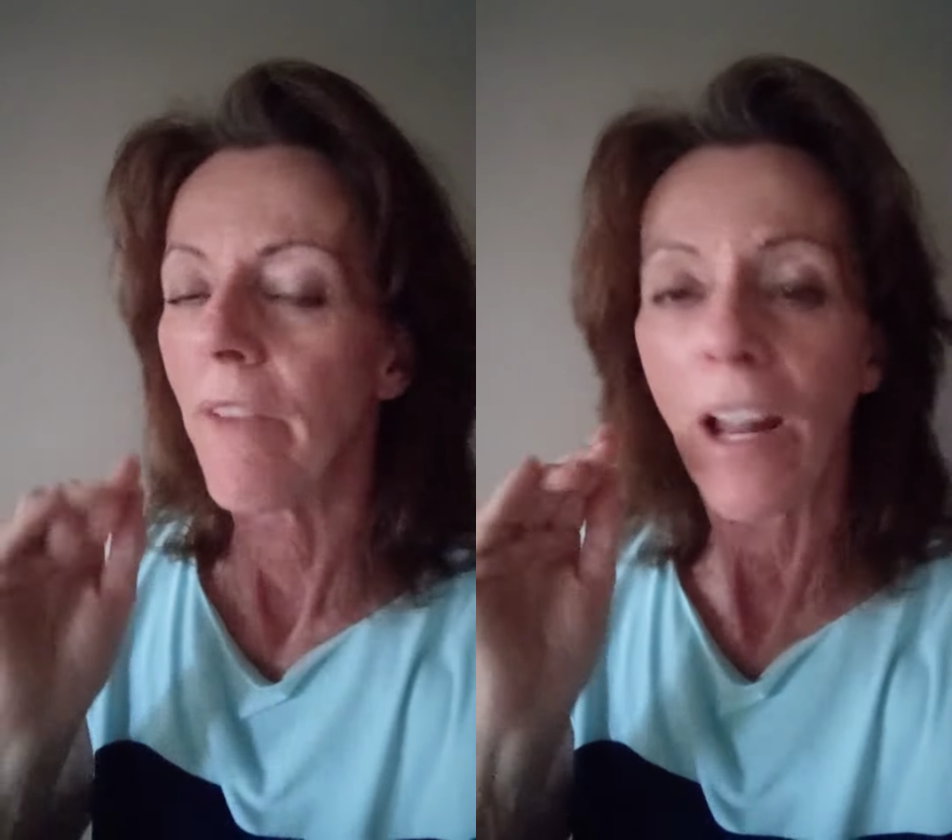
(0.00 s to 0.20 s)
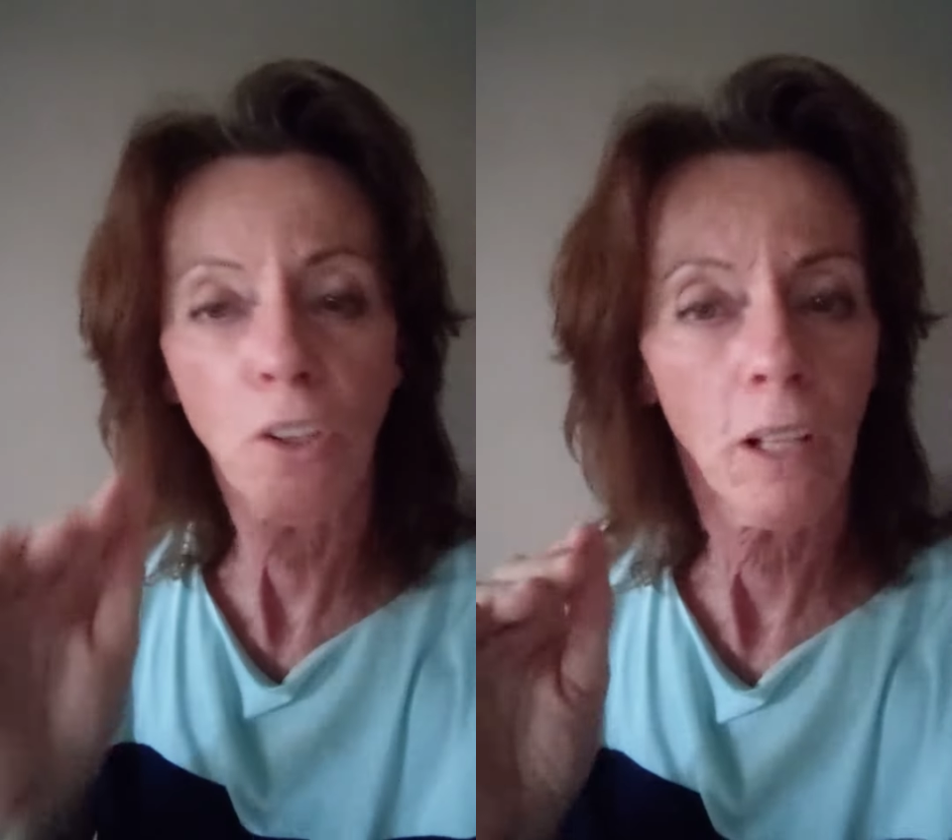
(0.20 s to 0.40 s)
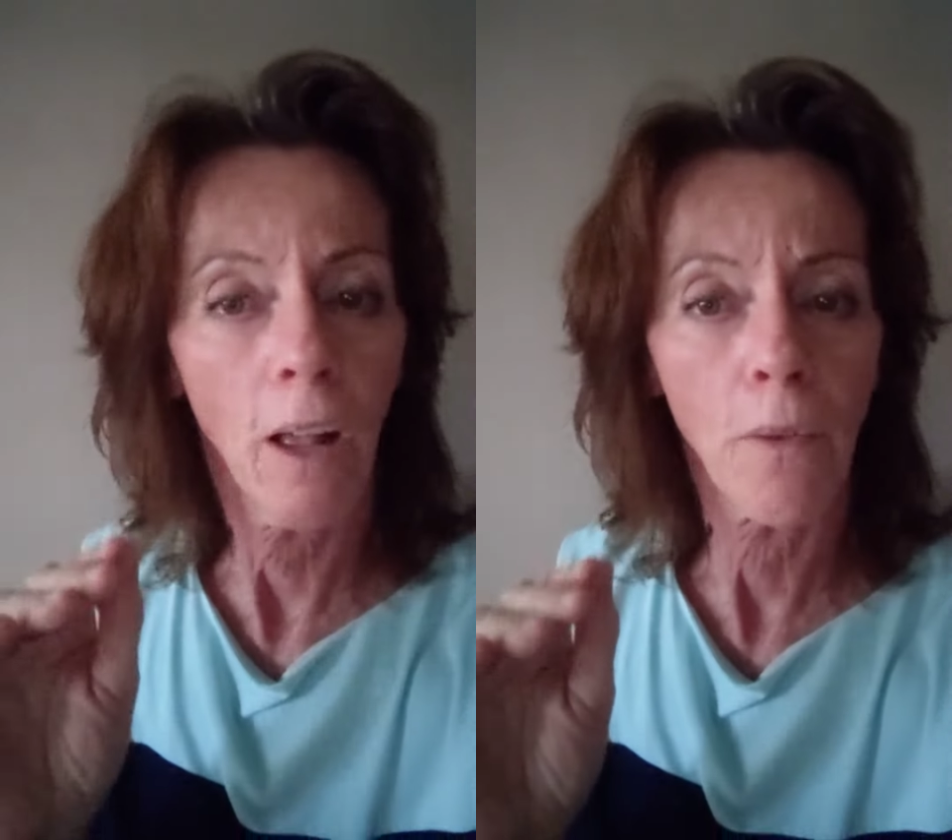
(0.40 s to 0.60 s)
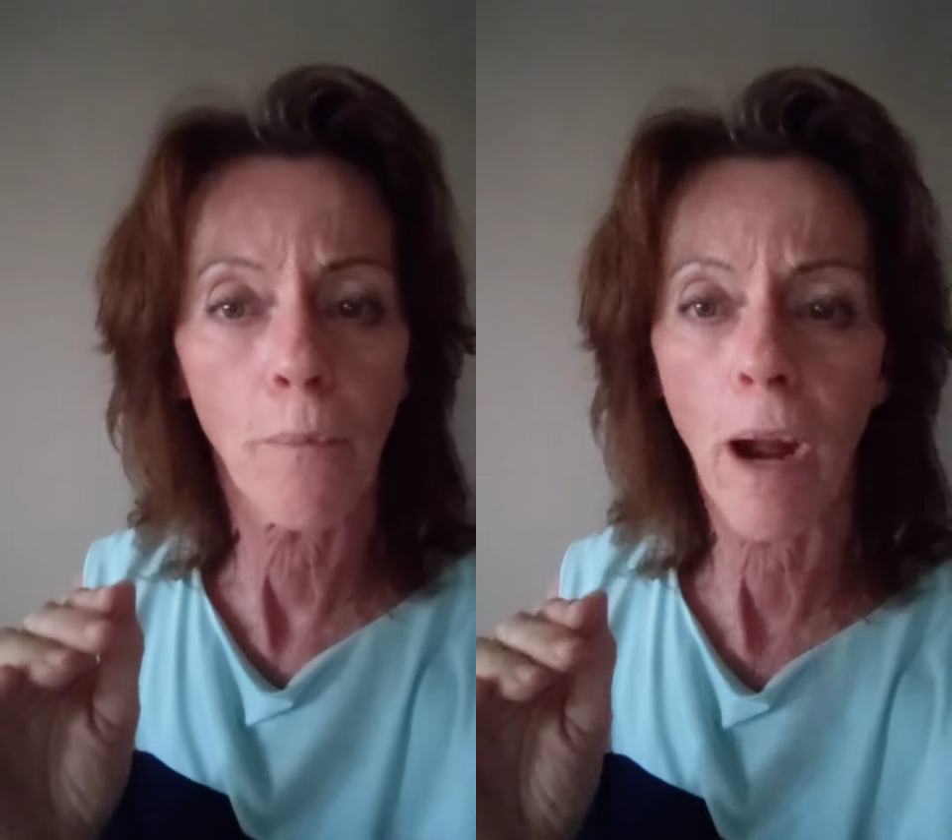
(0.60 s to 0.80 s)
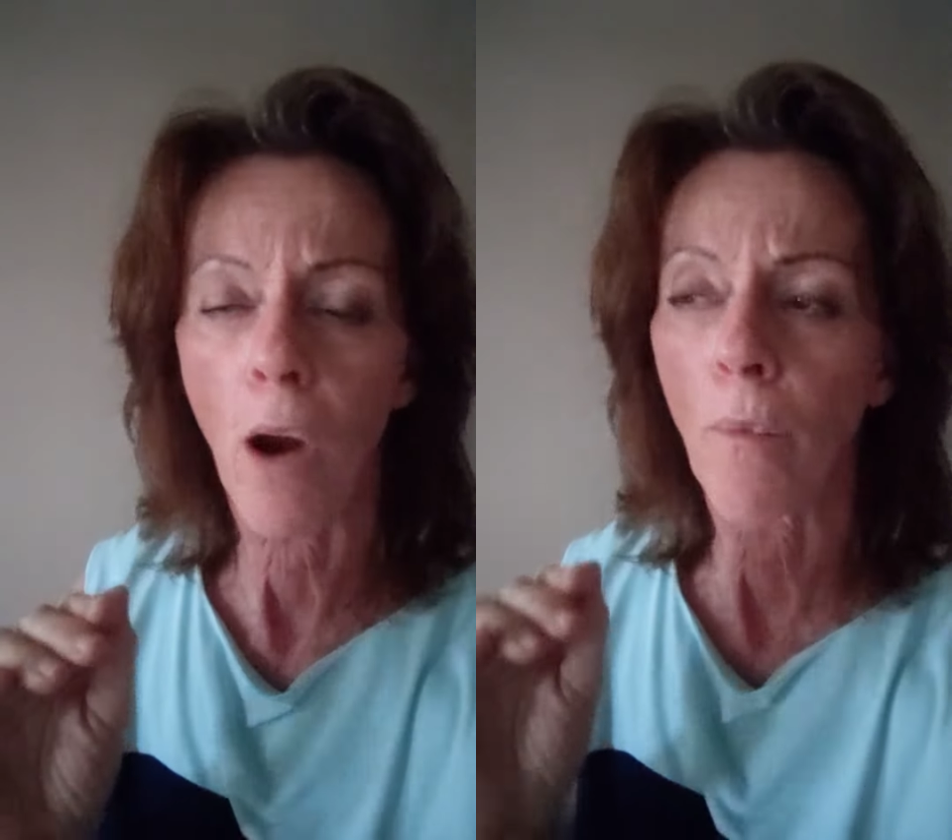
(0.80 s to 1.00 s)
vaginal health
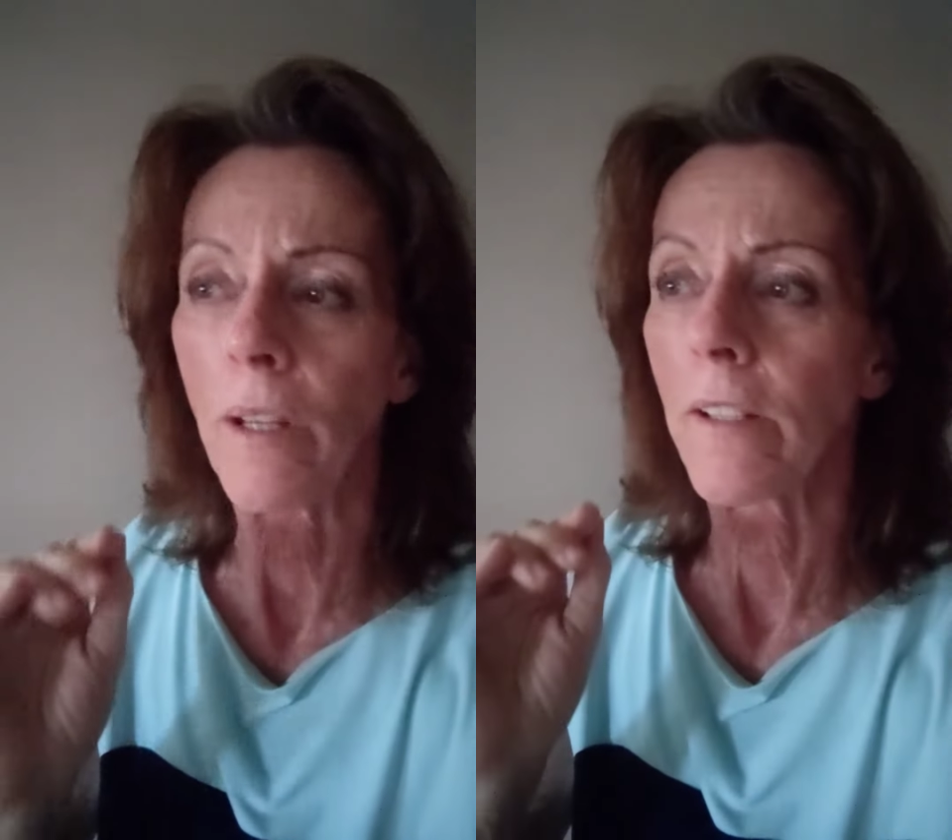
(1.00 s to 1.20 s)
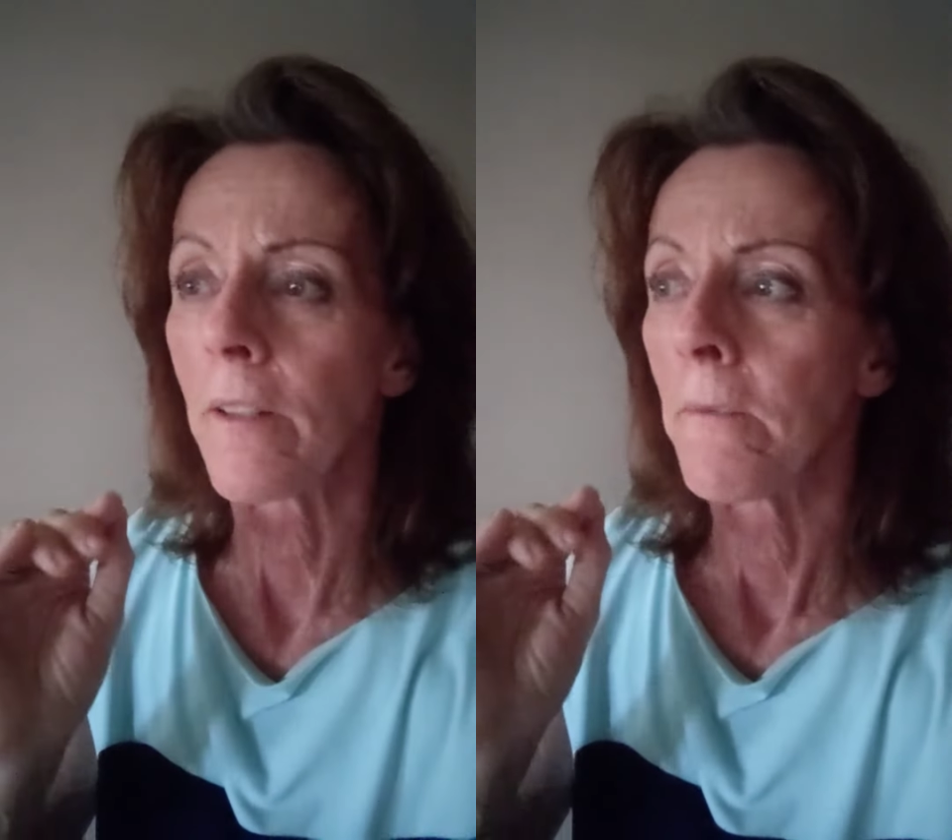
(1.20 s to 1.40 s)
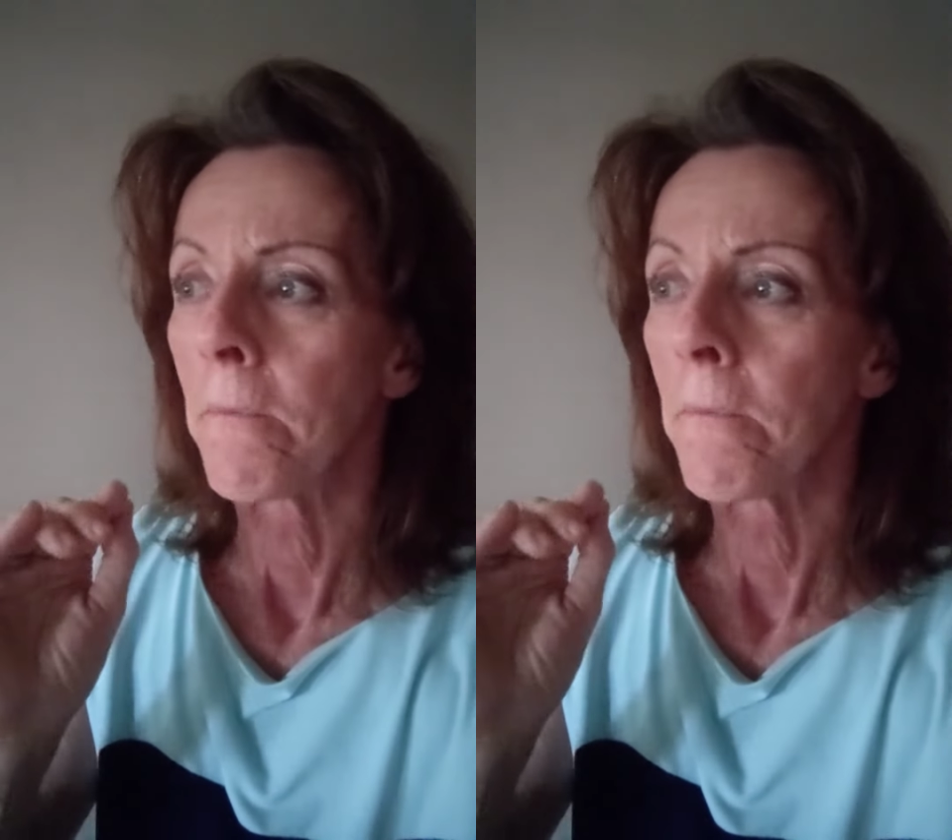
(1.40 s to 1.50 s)
empowerment,